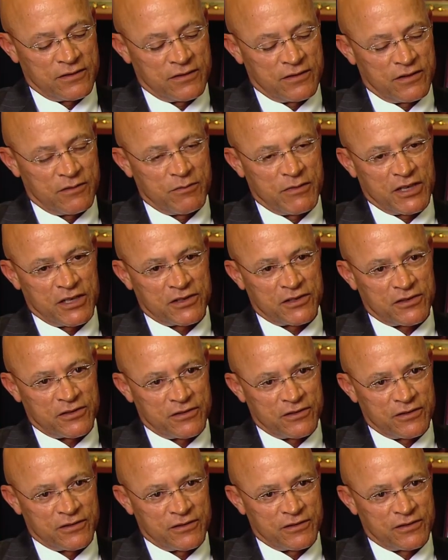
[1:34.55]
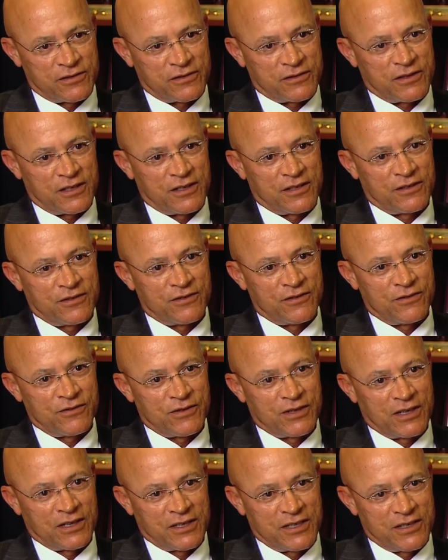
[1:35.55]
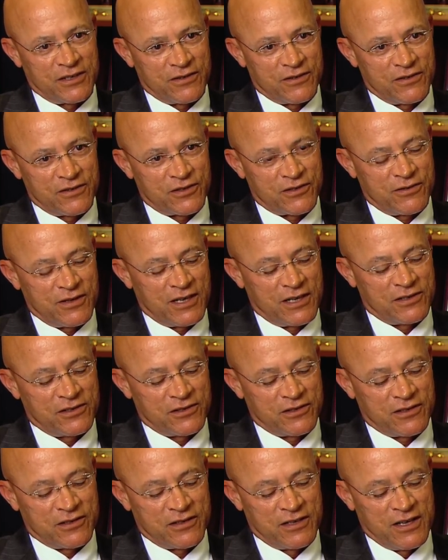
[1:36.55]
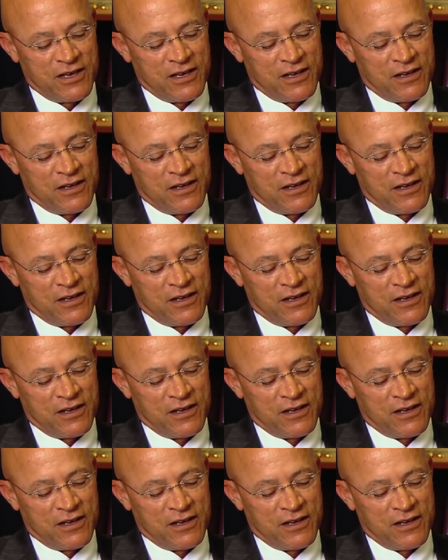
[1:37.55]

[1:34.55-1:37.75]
ministers who were leaders, you had your